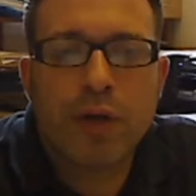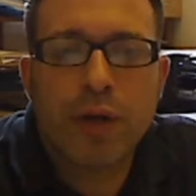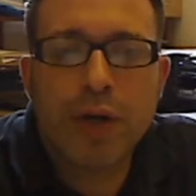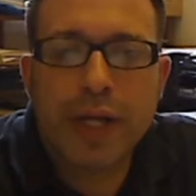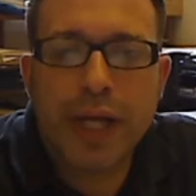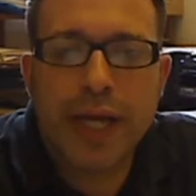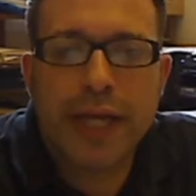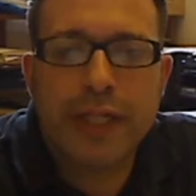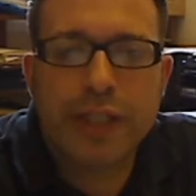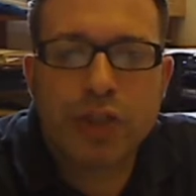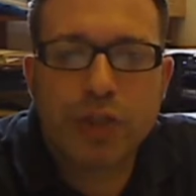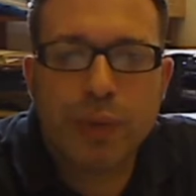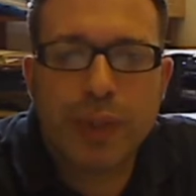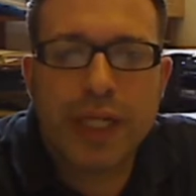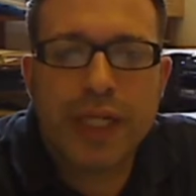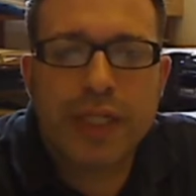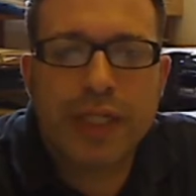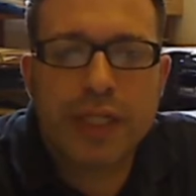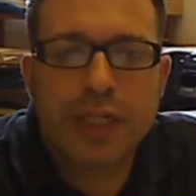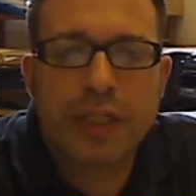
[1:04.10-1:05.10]
to answer, we
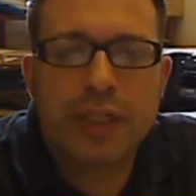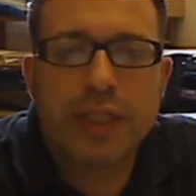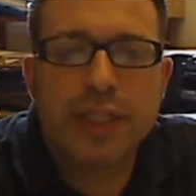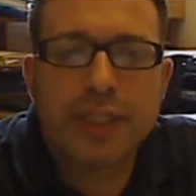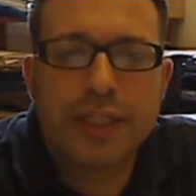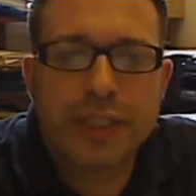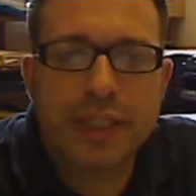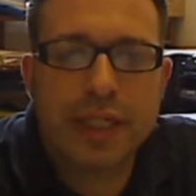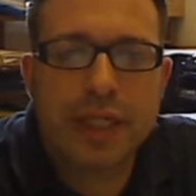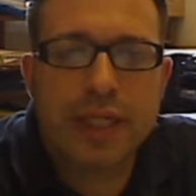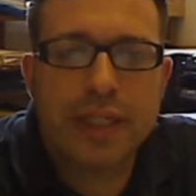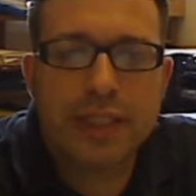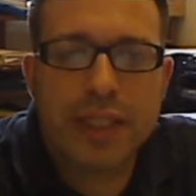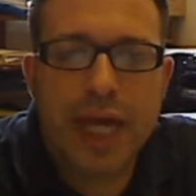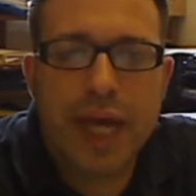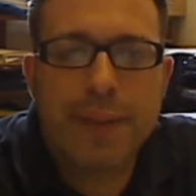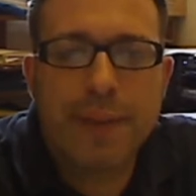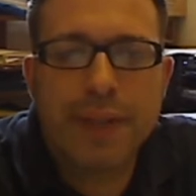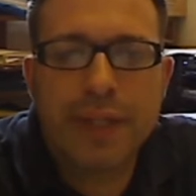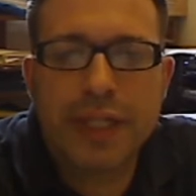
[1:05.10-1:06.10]
need to
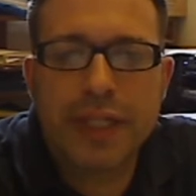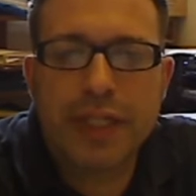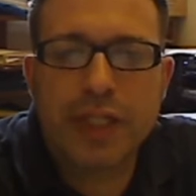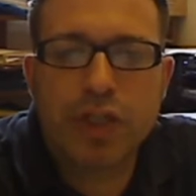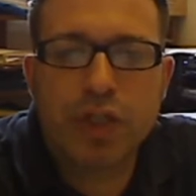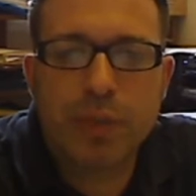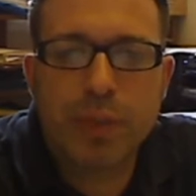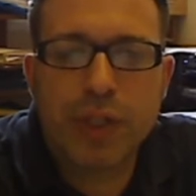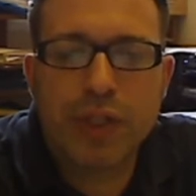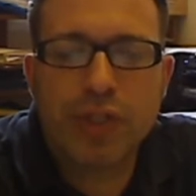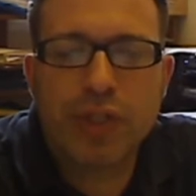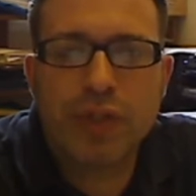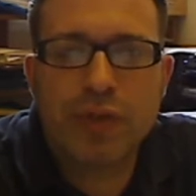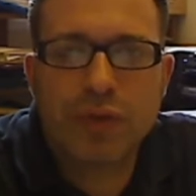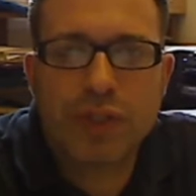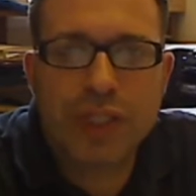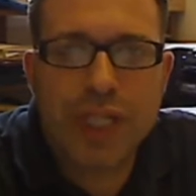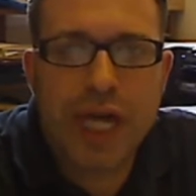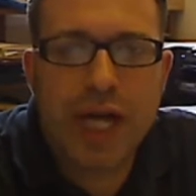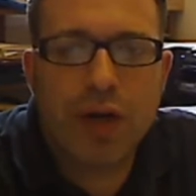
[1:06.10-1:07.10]
examine the distribution of
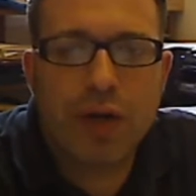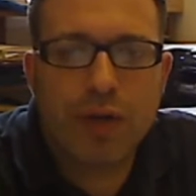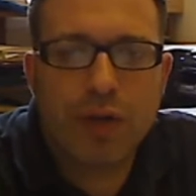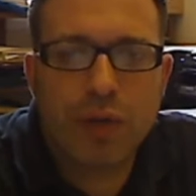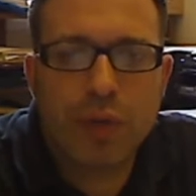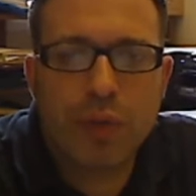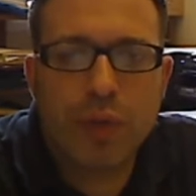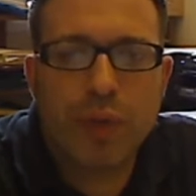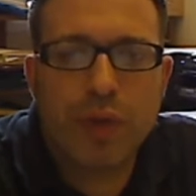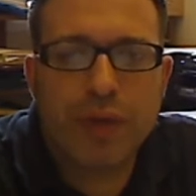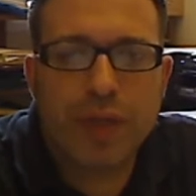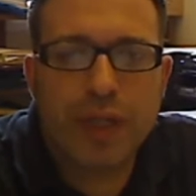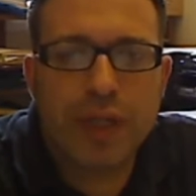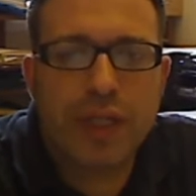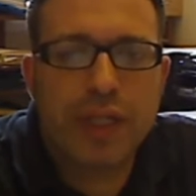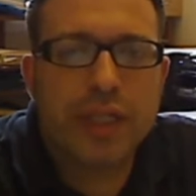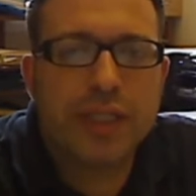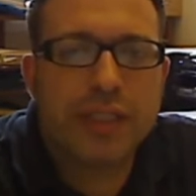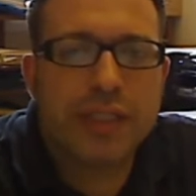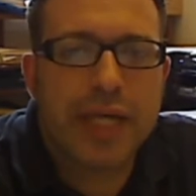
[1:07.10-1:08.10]
sound
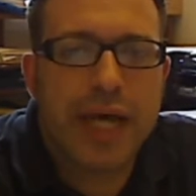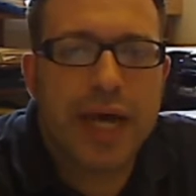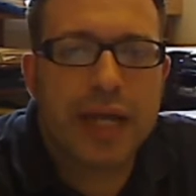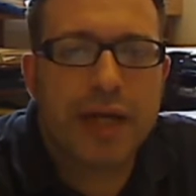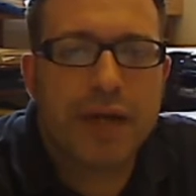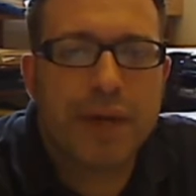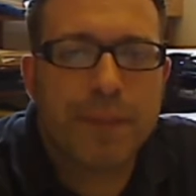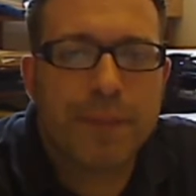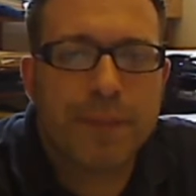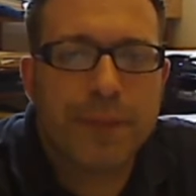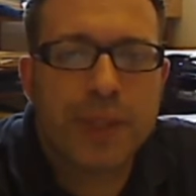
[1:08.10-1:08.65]
within these data.